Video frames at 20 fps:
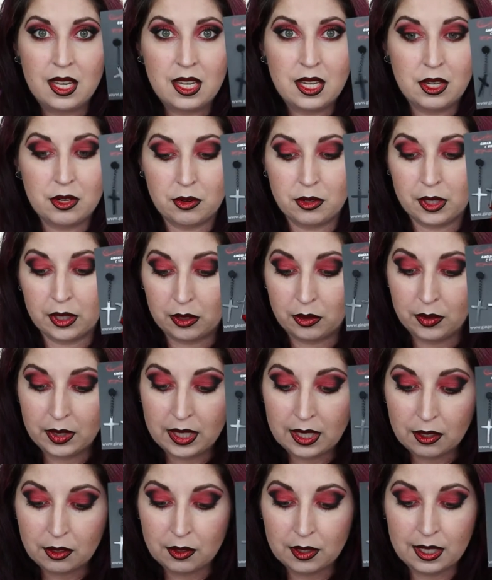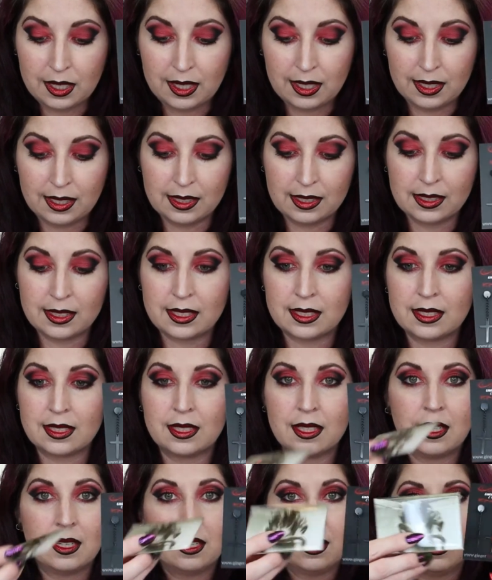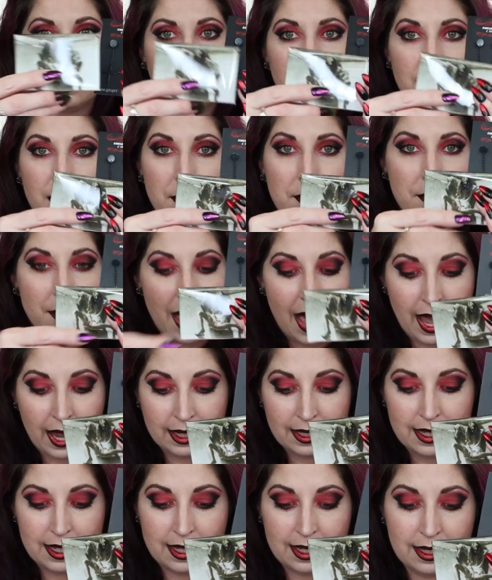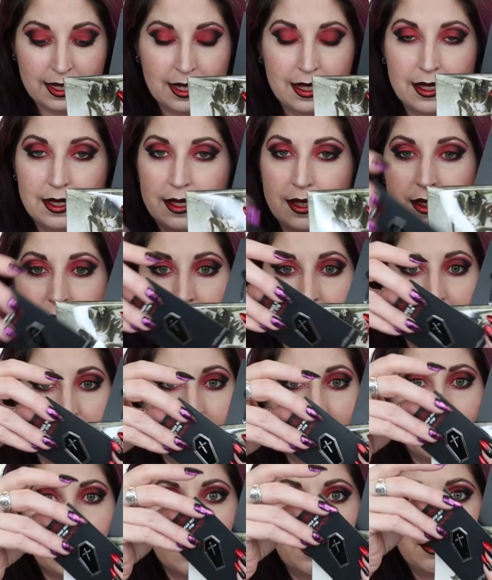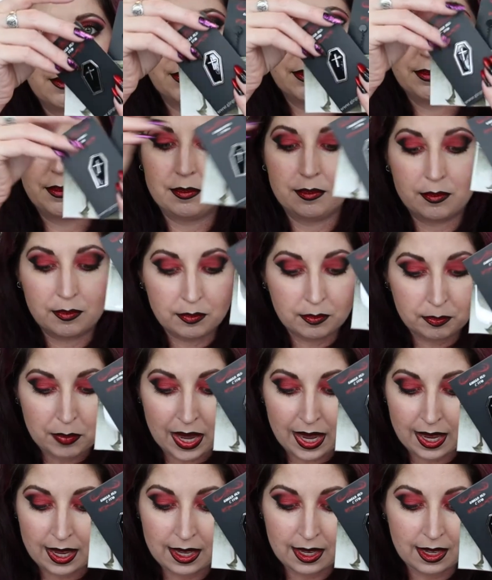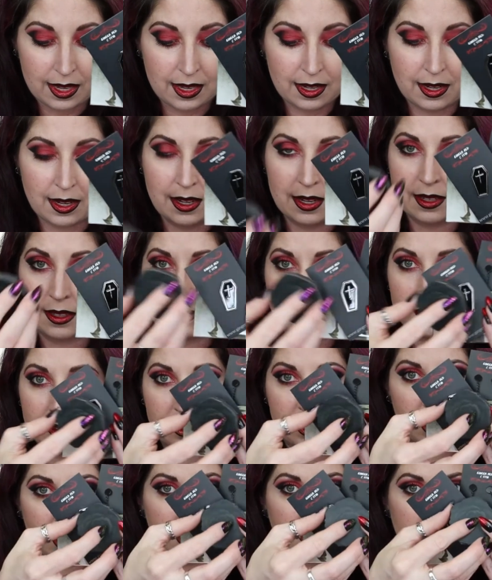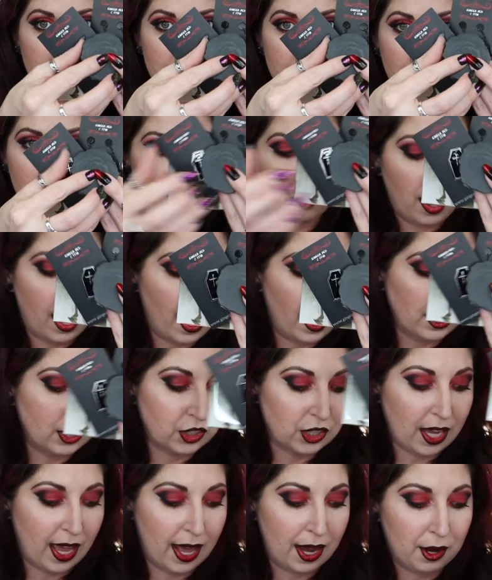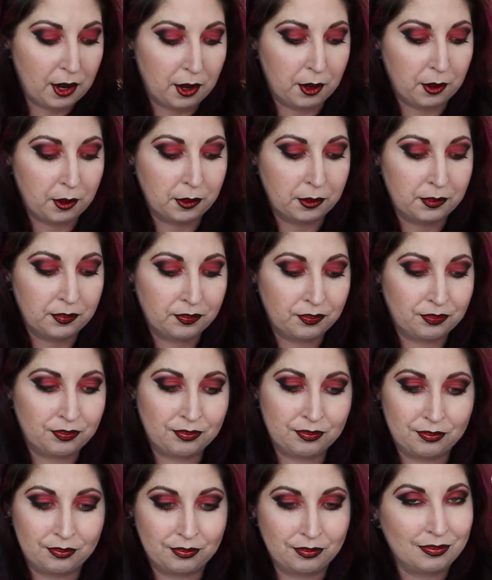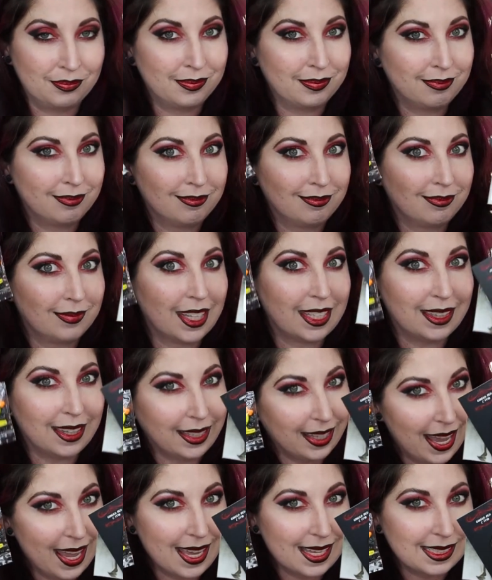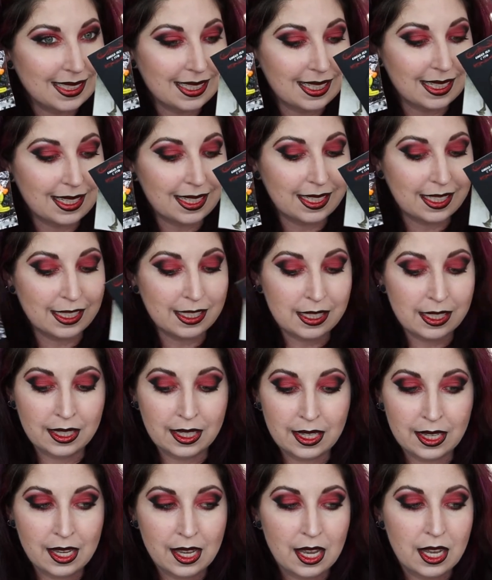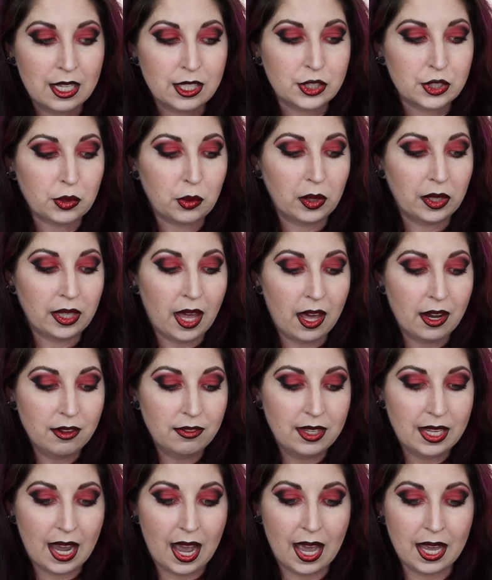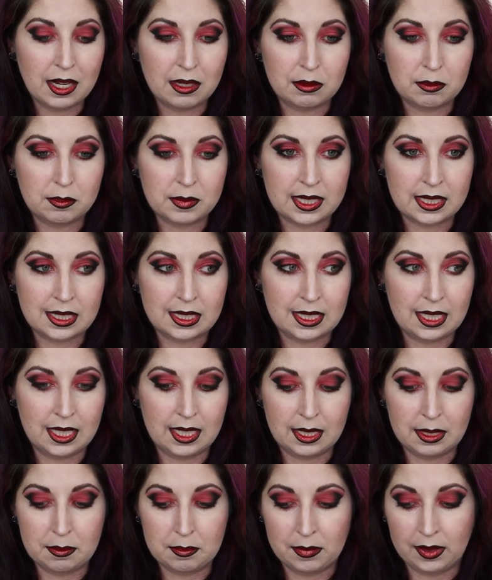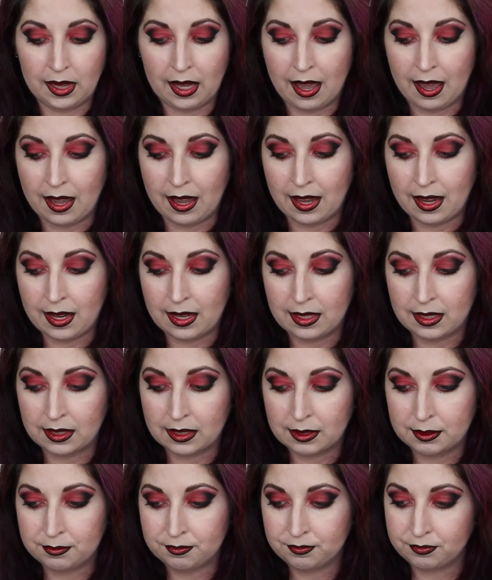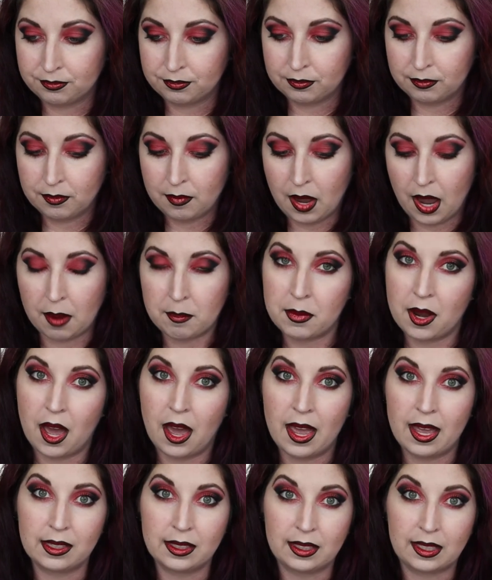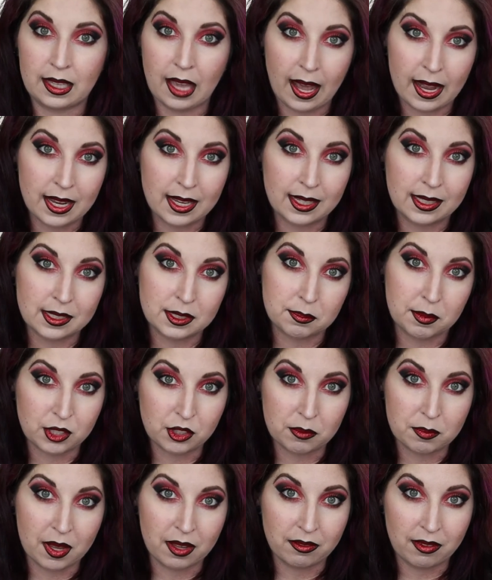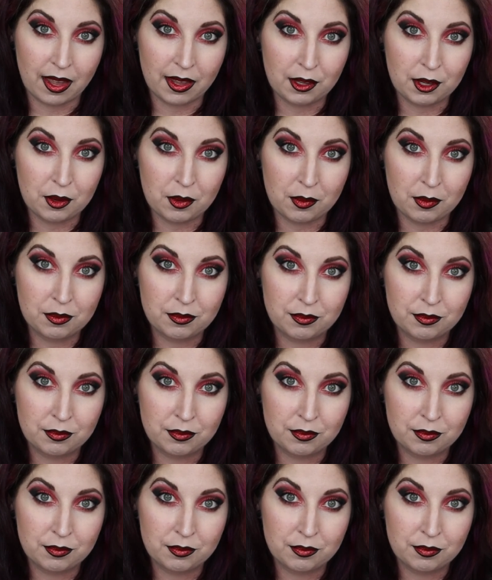you know, the little earrings, the magnet, the pin, the single eyeshadow, candy. So a lot of the items seem like I'm not getting as much of my value